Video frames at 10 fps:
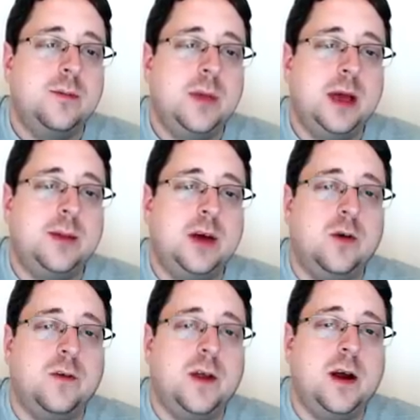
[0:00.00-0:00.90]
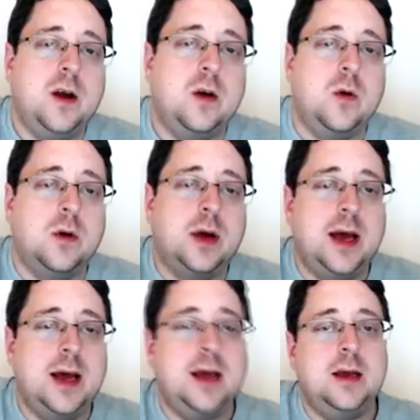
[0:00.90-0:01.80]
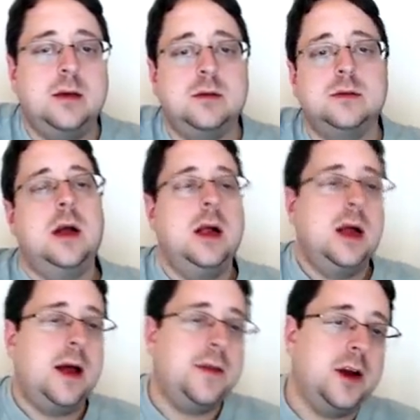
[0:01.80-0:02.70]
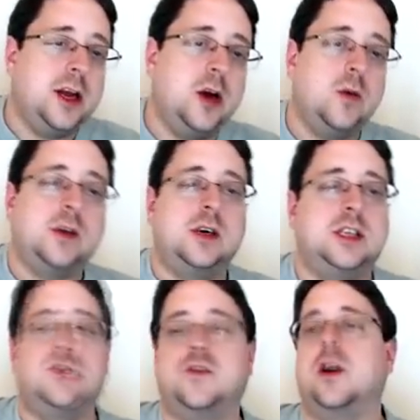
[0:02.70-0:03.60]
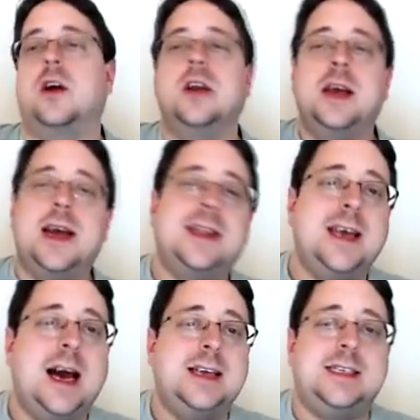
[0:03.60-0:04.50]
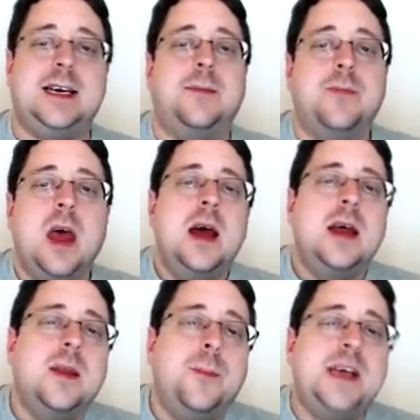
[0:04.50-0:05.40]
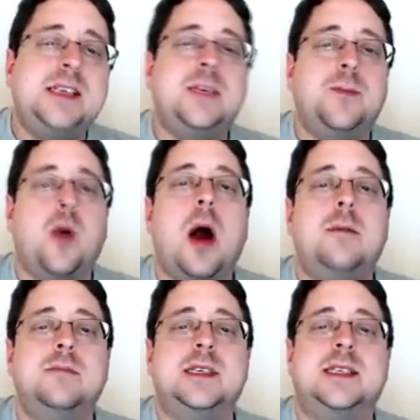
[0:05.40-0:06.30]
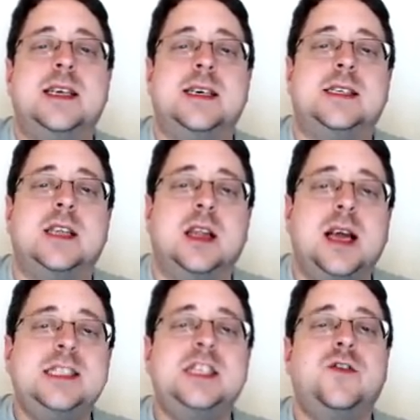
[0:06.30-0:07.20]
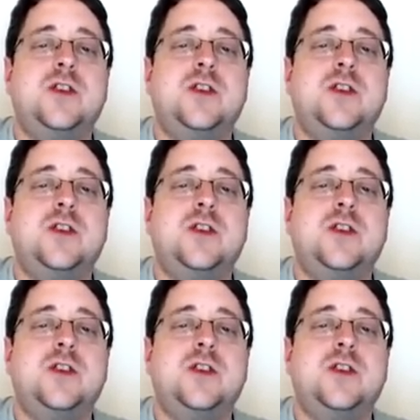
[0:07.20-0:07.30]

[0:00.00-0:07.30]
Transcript: maybe over there, go OK. And there you go with the lens flare. You get the idea. The basic problem is this. Lens